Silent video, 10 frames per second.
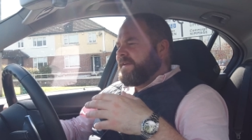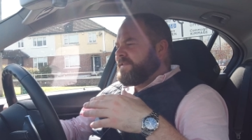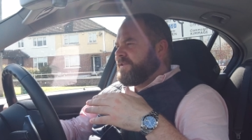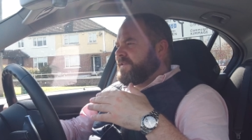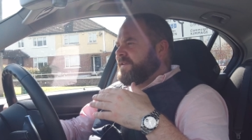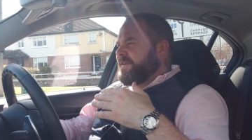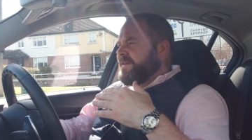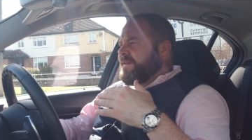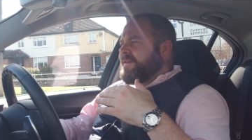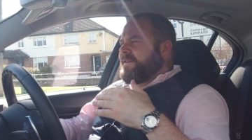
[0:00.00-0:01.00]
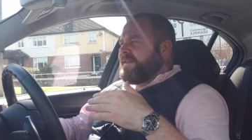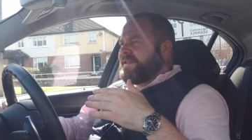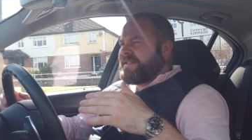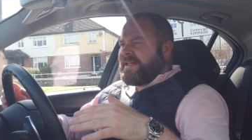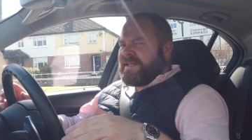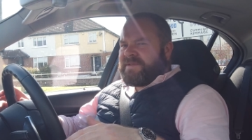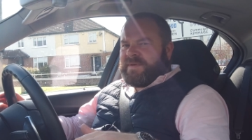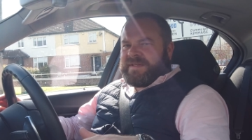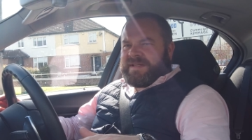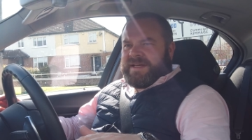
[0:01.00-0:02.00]
is just, you sit into
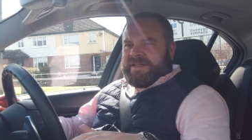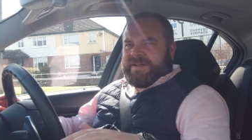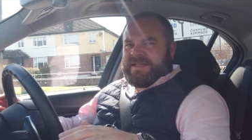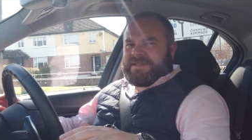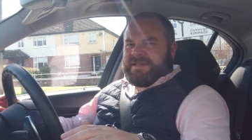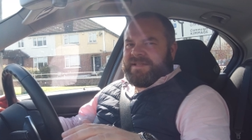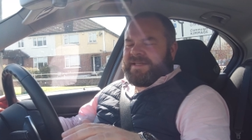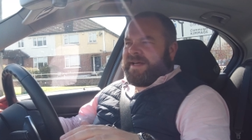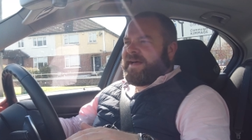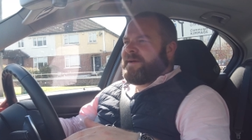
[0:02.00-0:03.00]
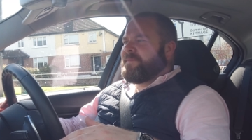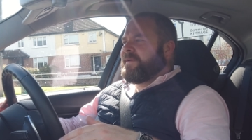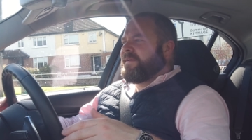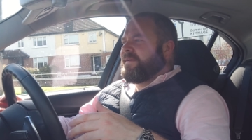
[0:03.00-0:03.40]
it and you're instantly calm.